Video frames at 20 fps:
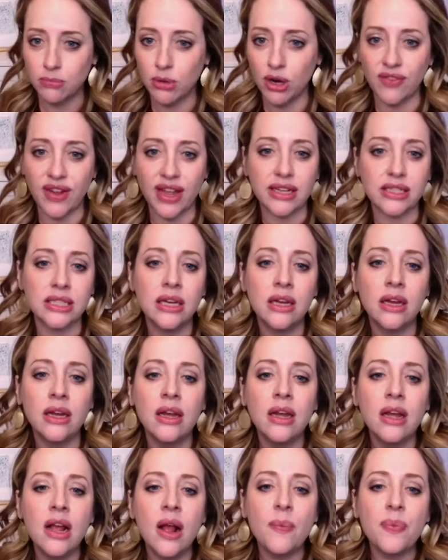Perfect.
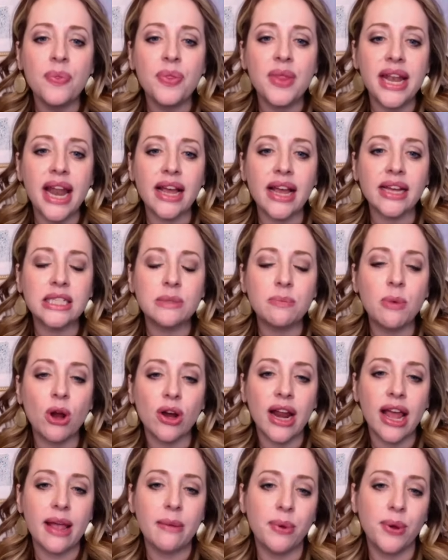The next
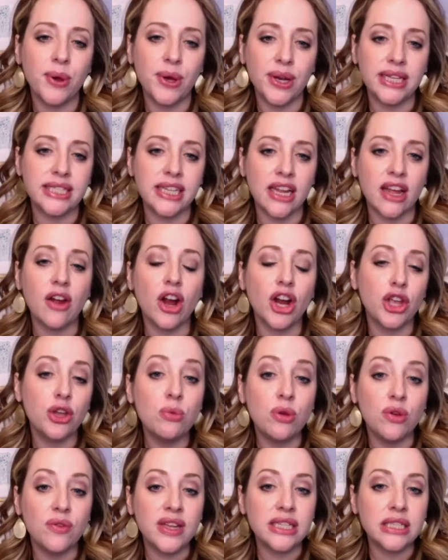part I put is Are
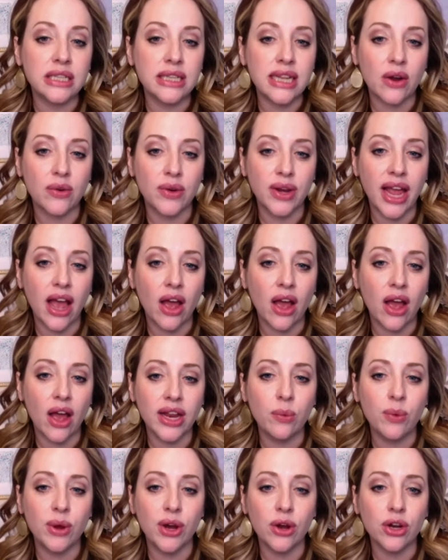you moving to Loudon
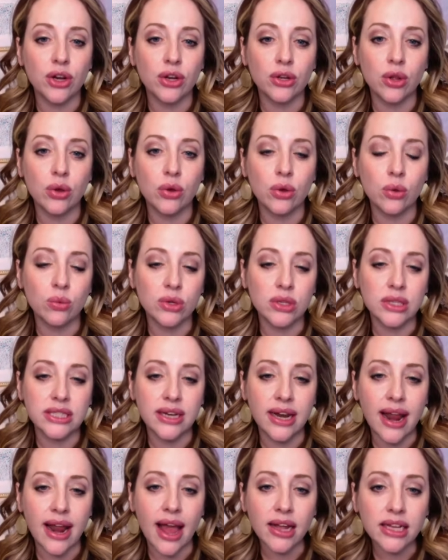County? We are your local real
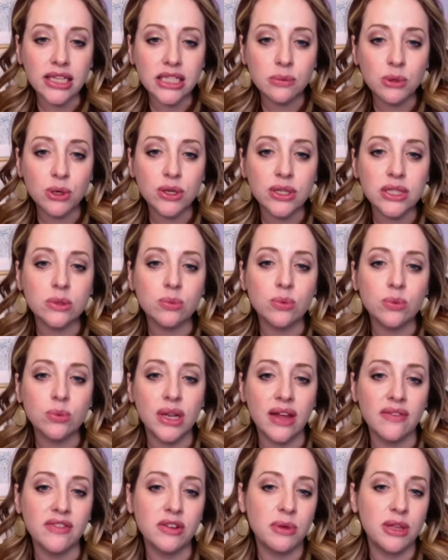estate experts. We would
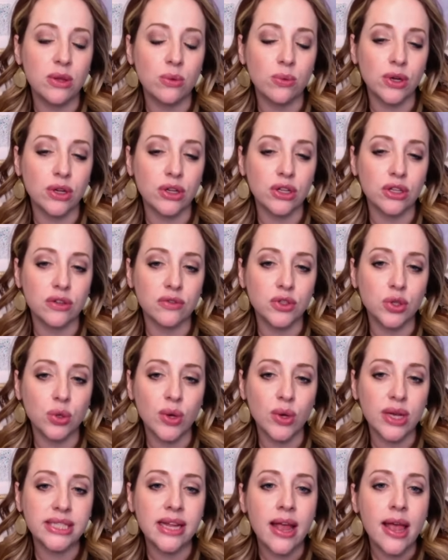love to be the realtor of
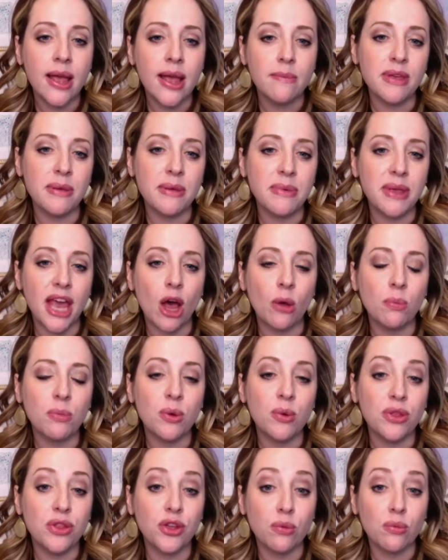choice, maybe help
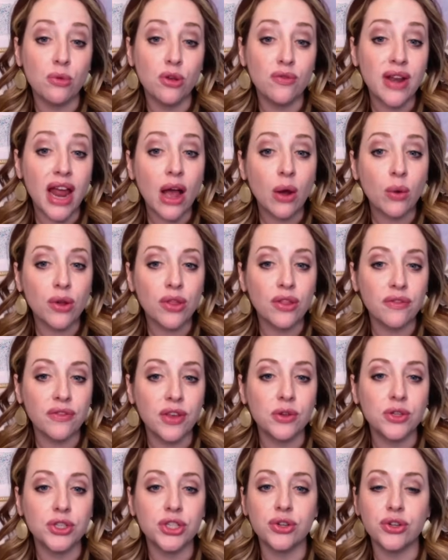you with your move now or in the
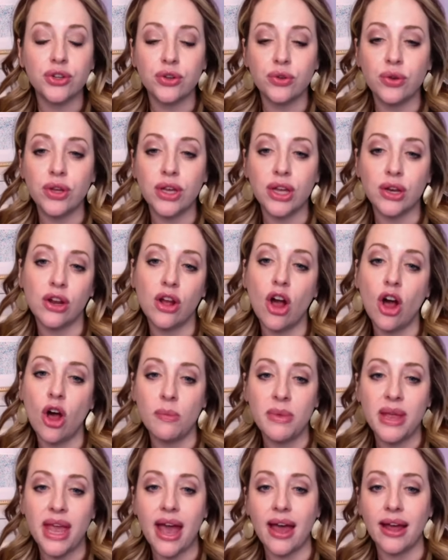future. You can
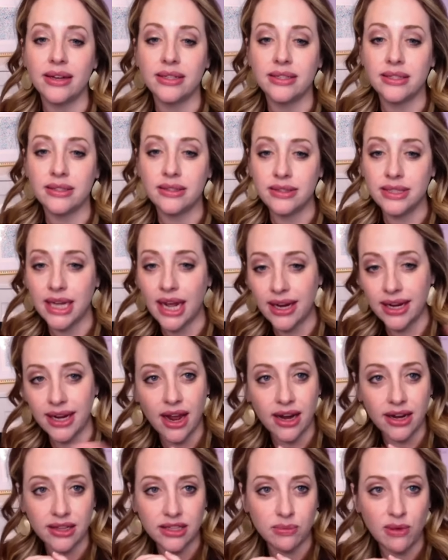call me at yada
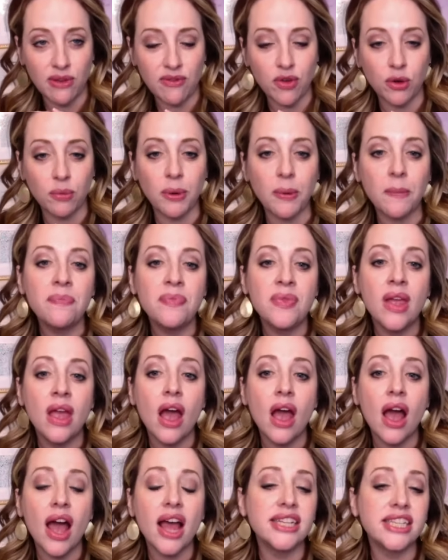yada. This is my phone number.
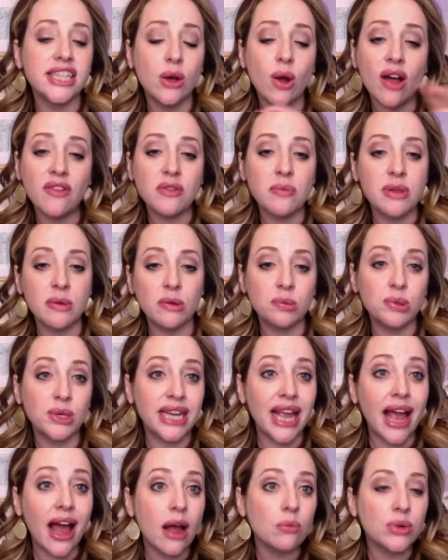And so often people
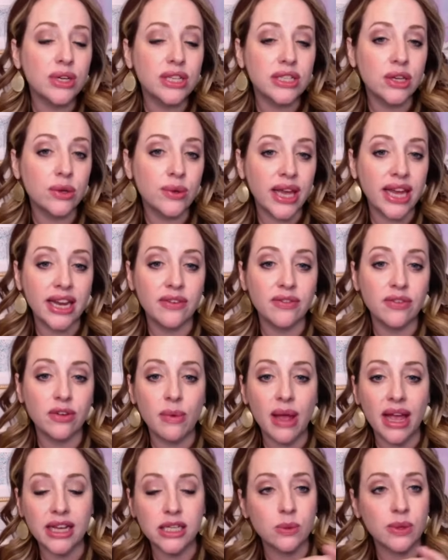put, Yeah, I'm relocating
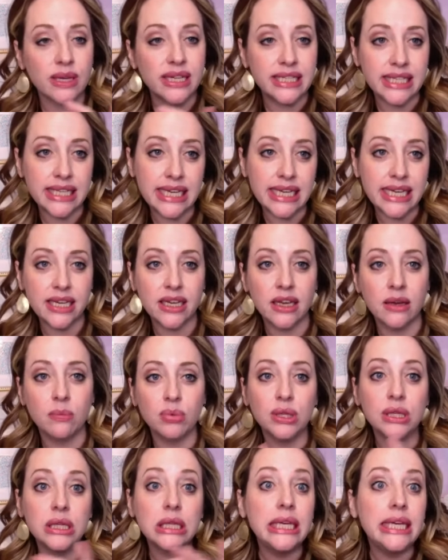from XYZ.
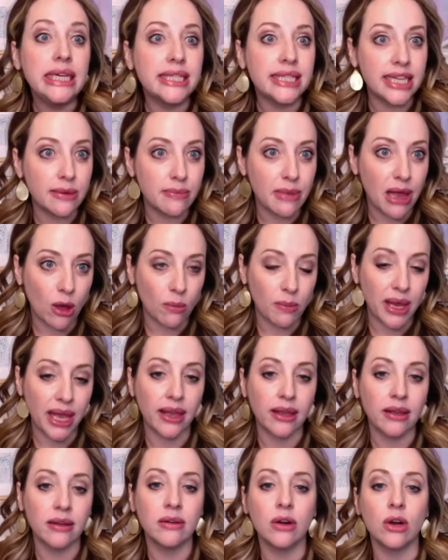Please email
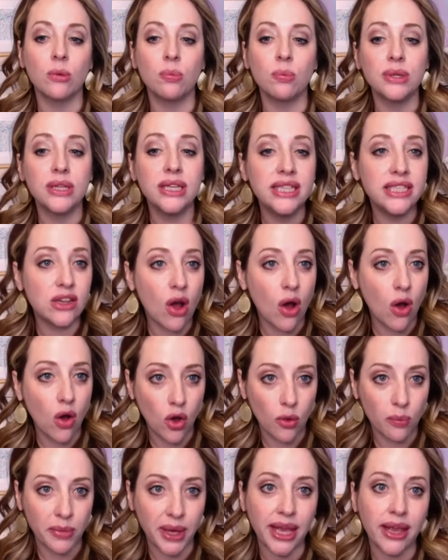me or please
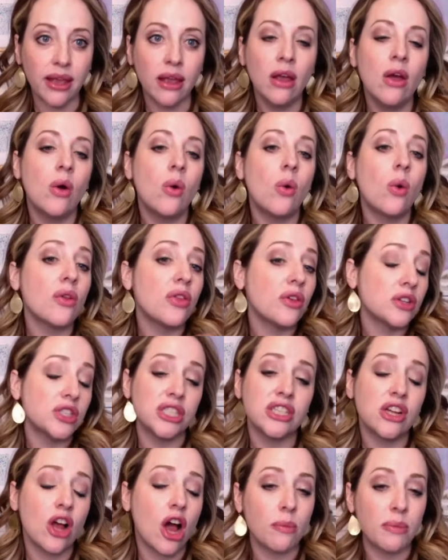call me. Or they'll
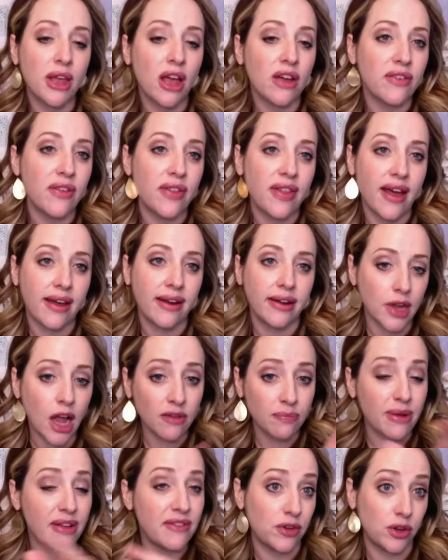just call me off of that,
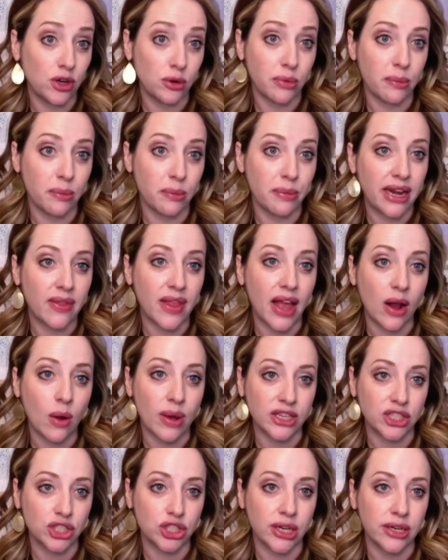off my phone number being in that
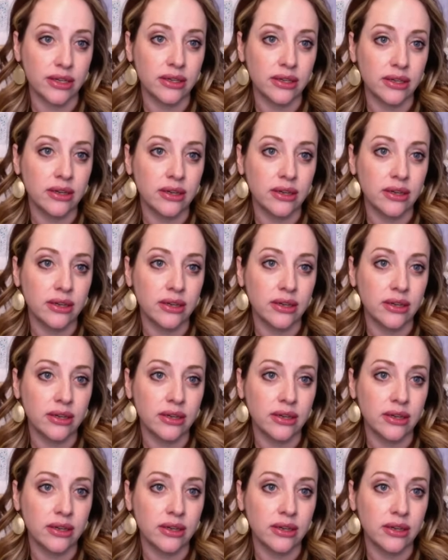question.